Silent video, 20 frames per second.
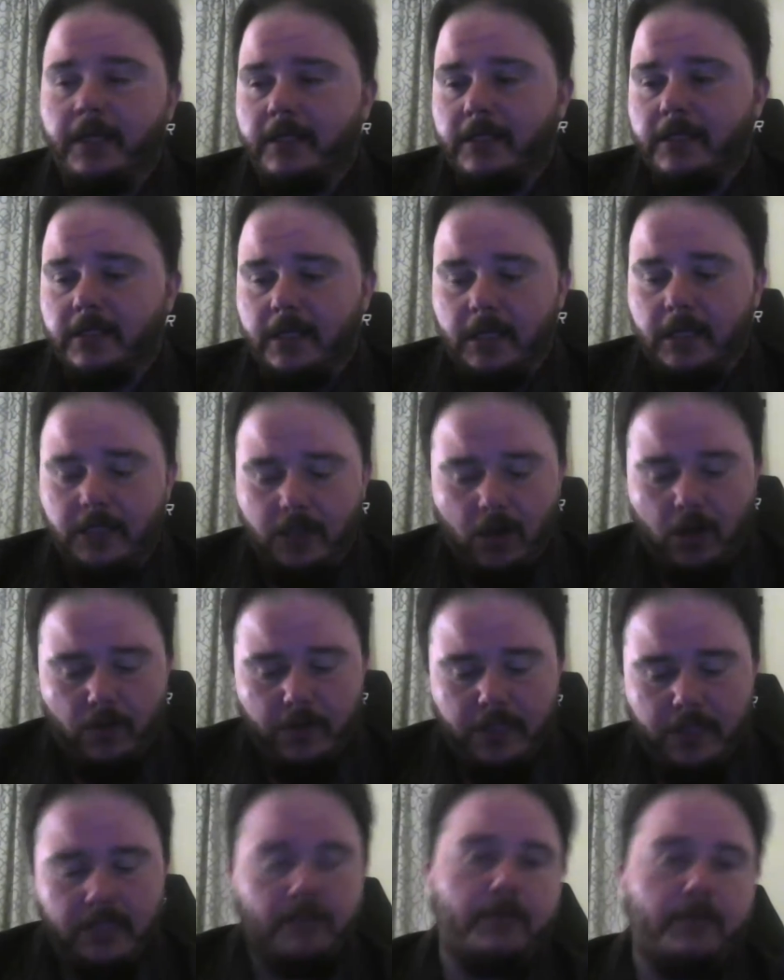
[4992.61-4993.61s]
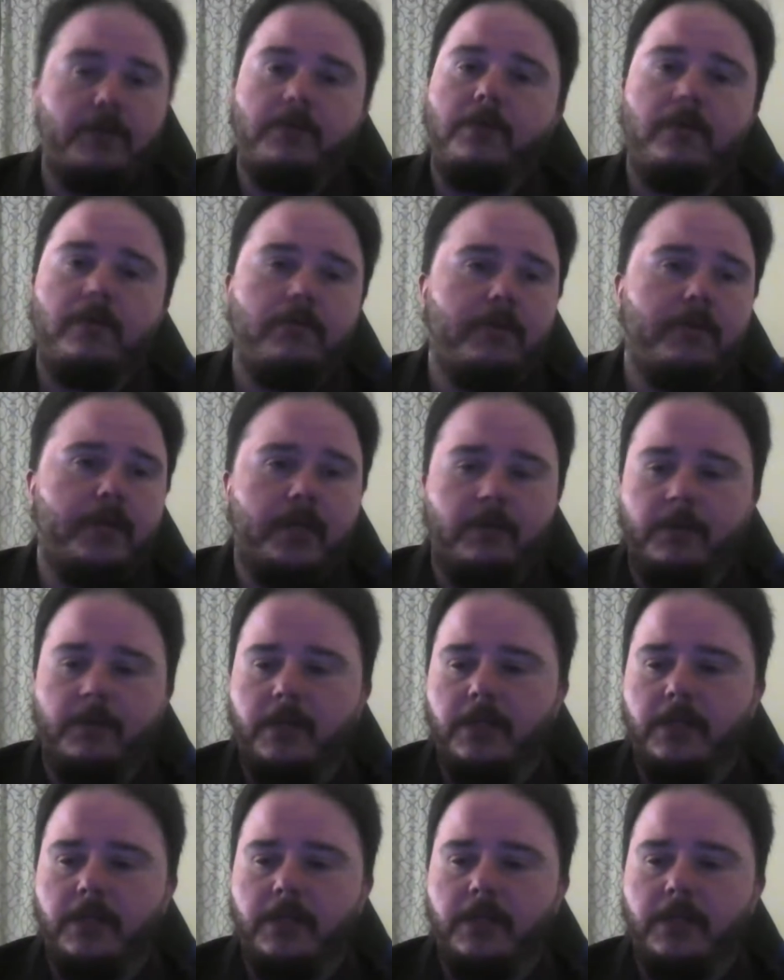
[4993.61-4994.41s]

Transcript: Like it's it's always I'm an oil rig,